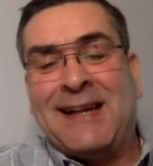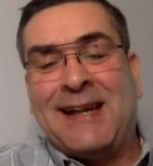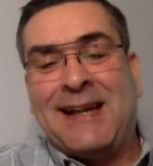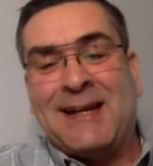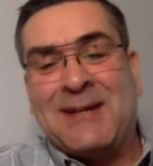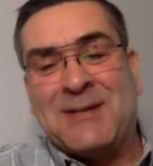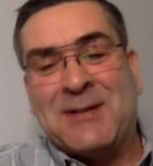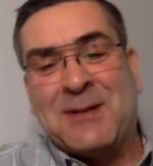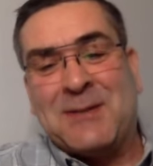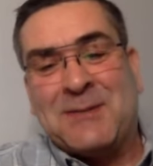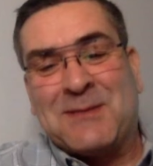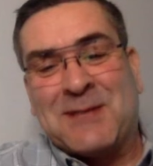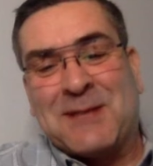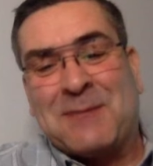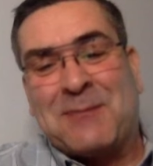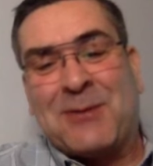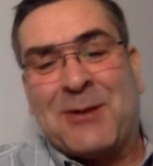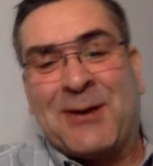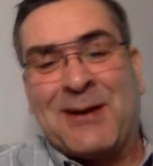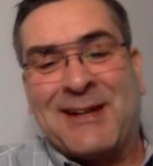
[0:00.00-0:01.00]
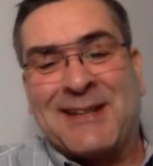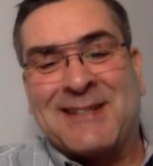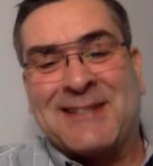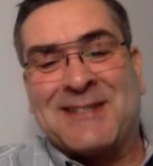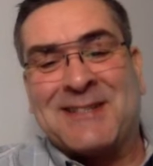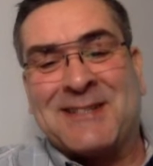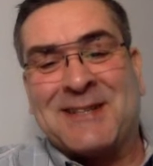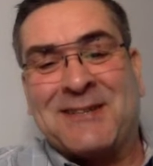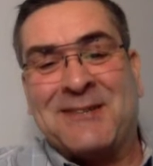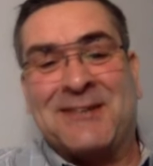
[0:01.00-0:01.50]
in terms of the products and
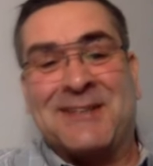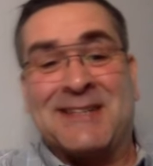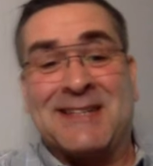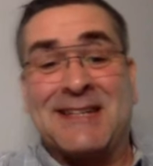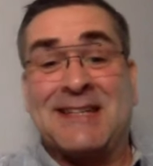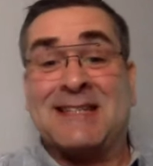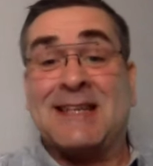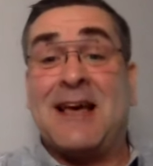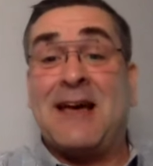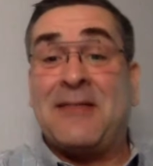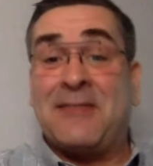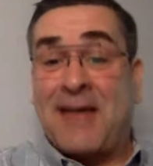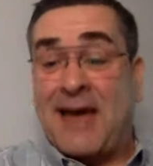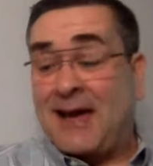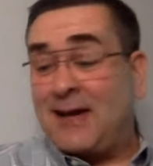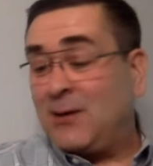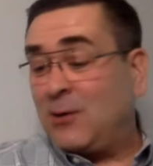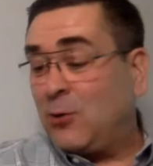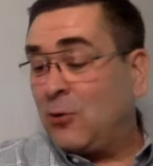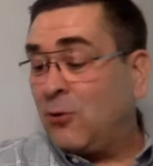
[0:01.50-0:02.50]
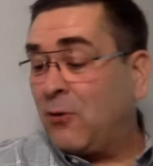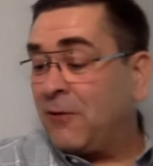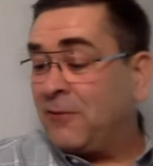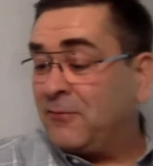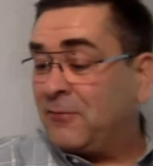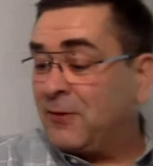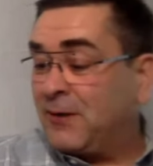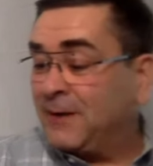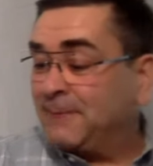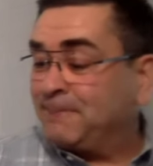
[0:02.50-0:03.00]
services that you're
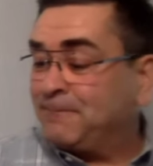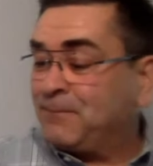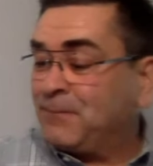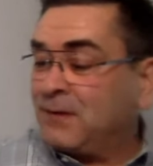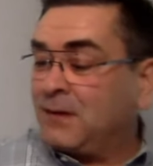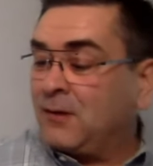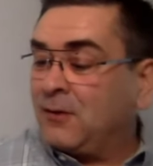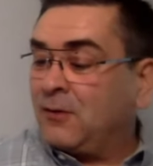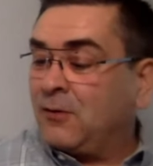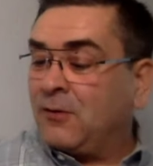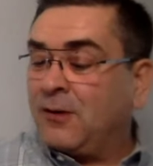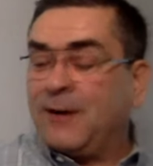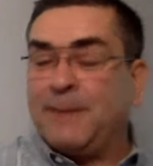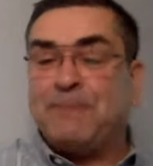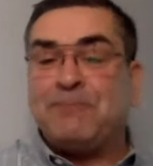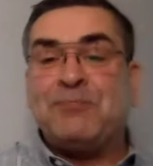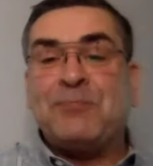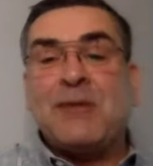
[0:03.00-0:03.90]
offering. All right.